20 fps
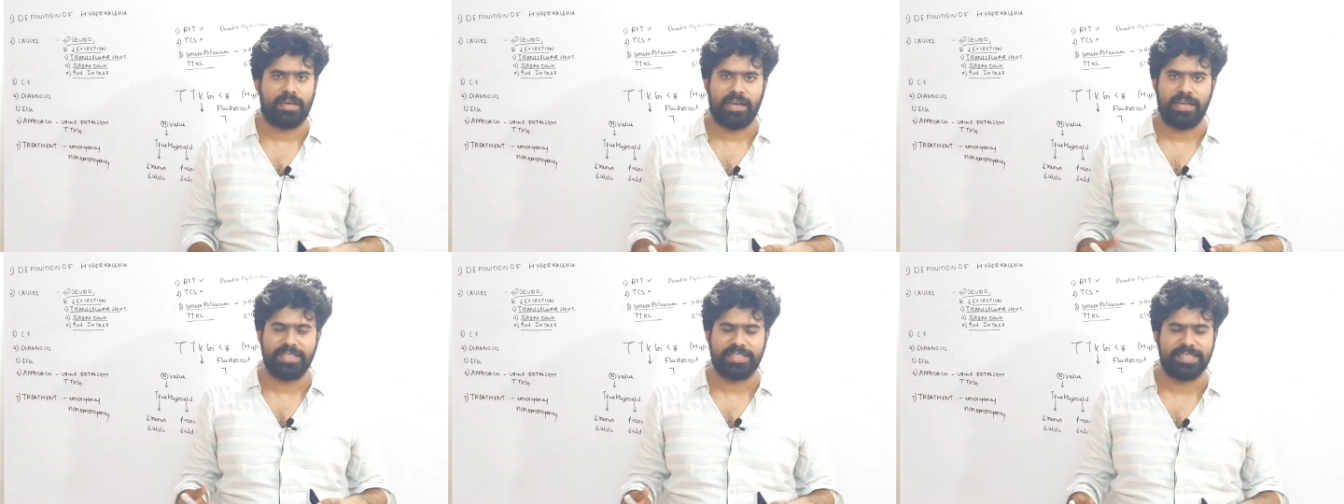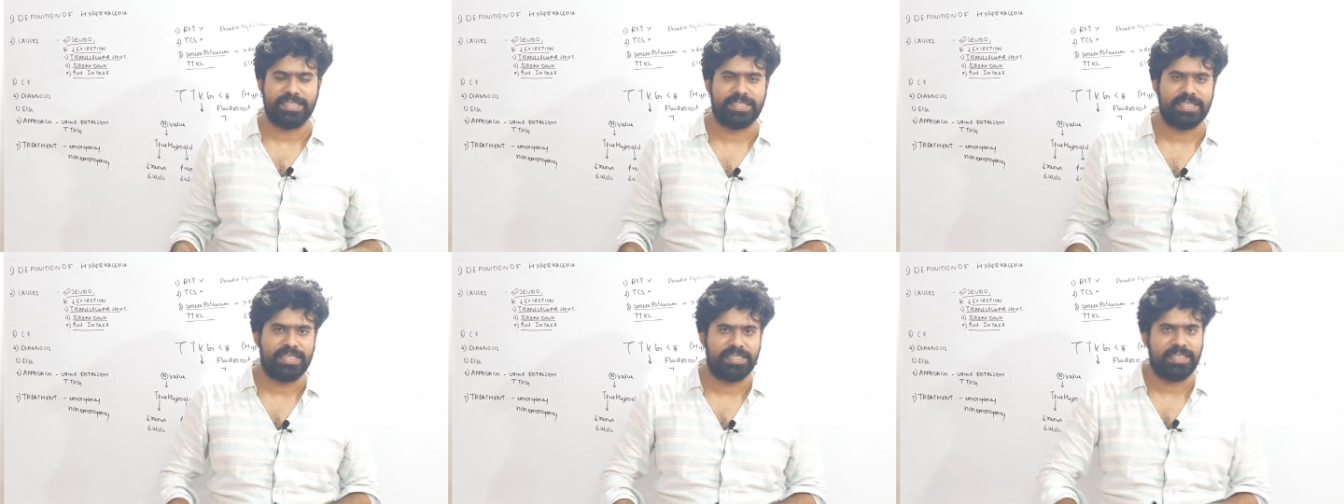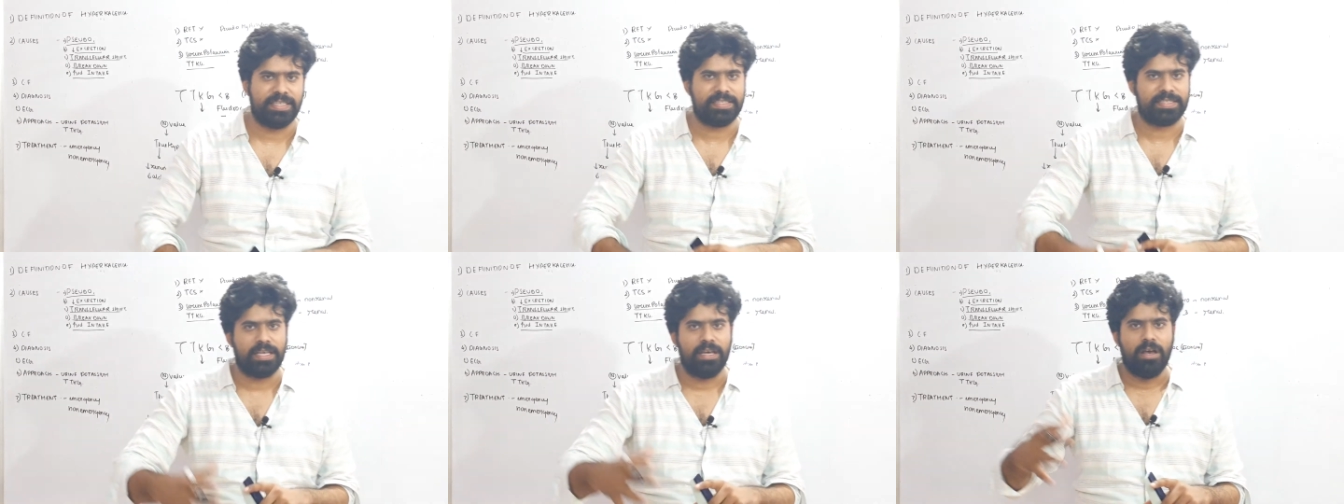Addison's
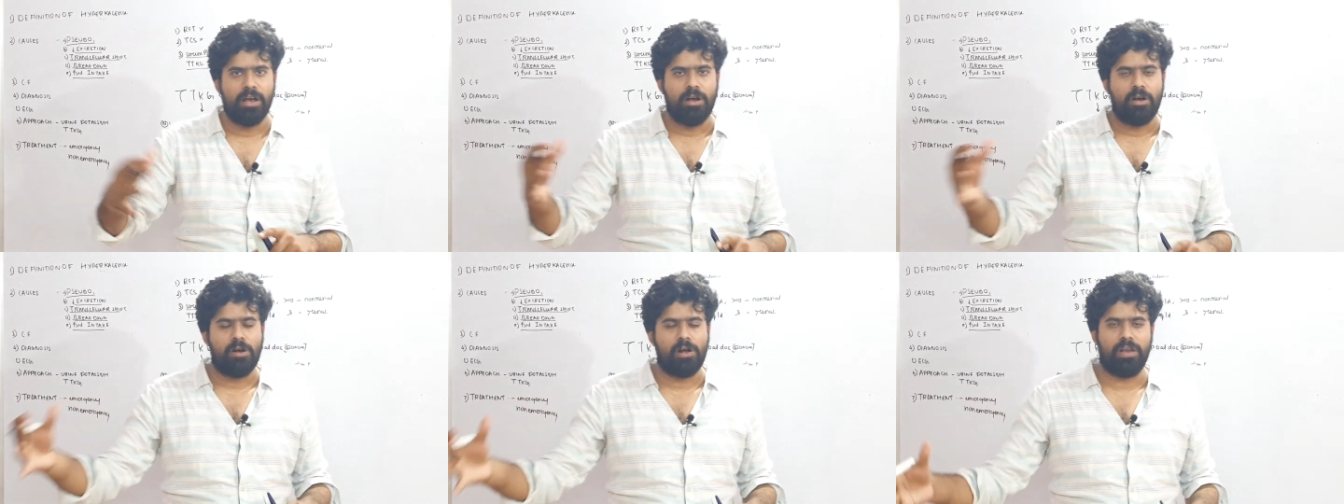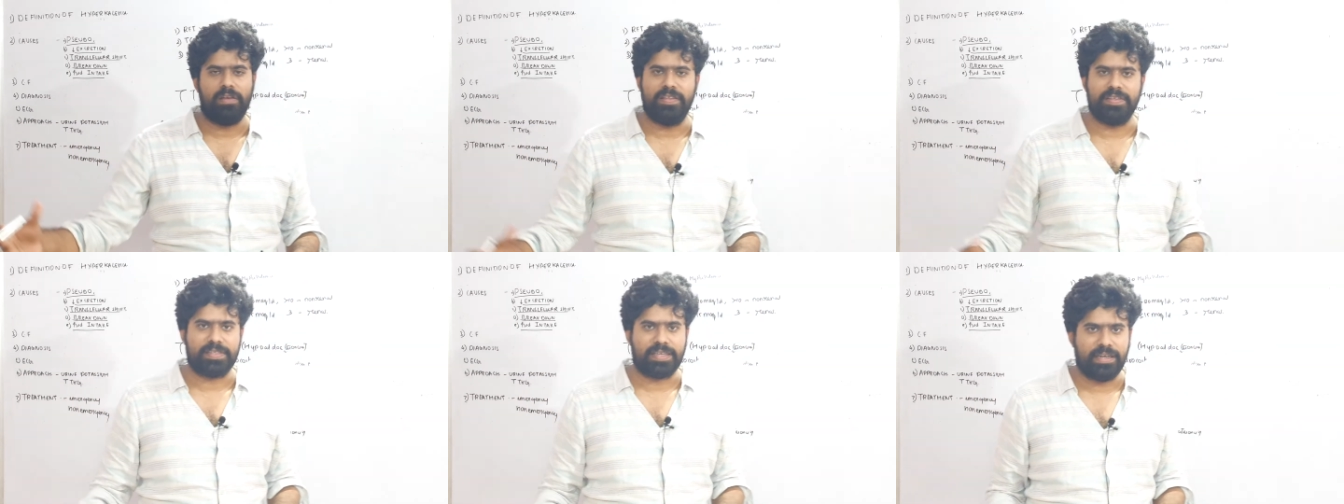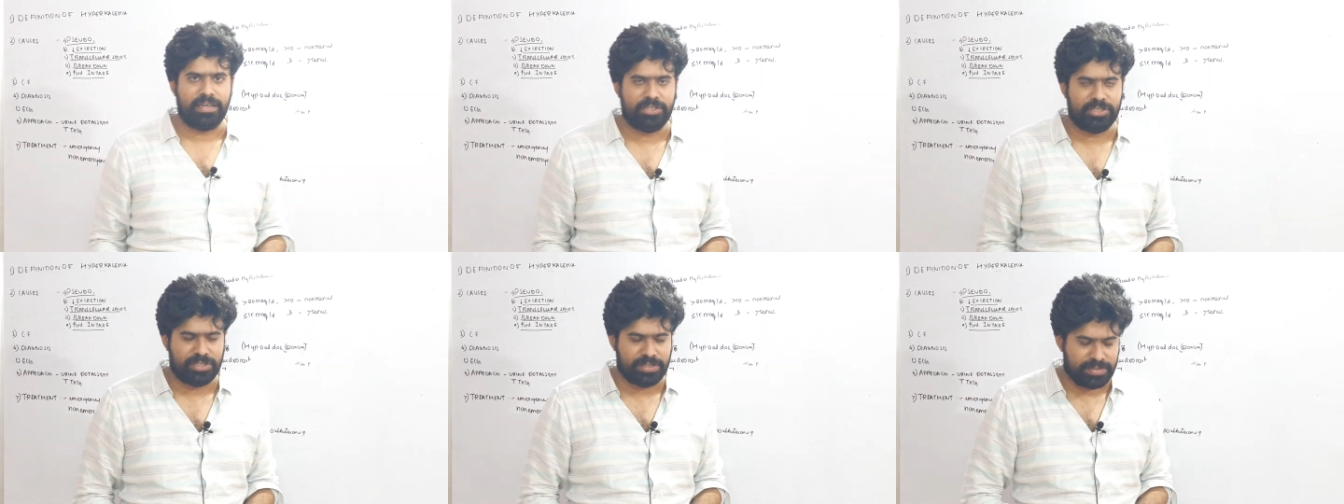disease, all these
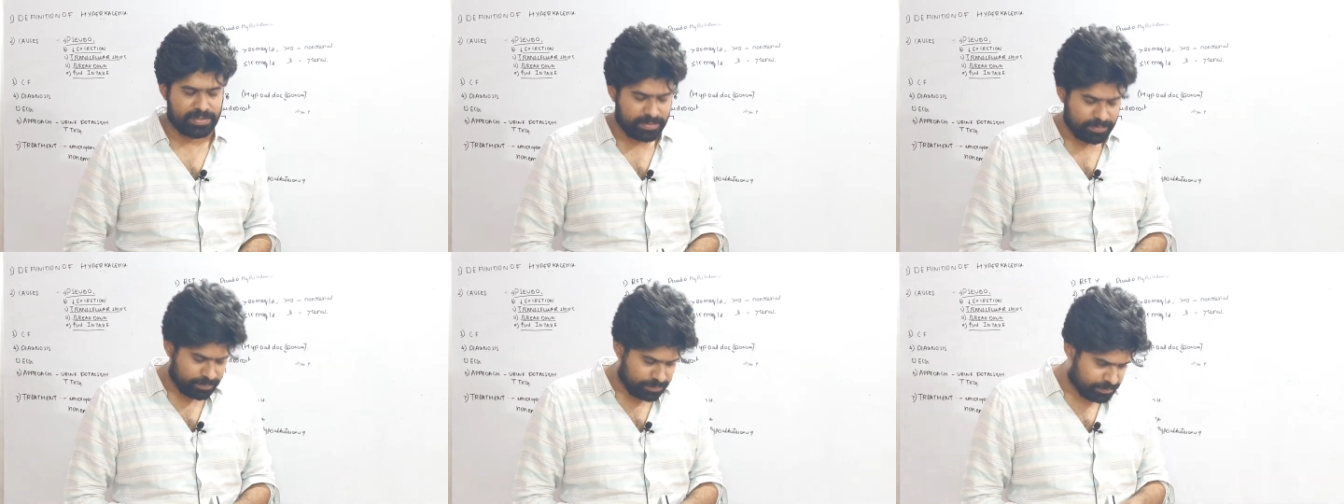conditions.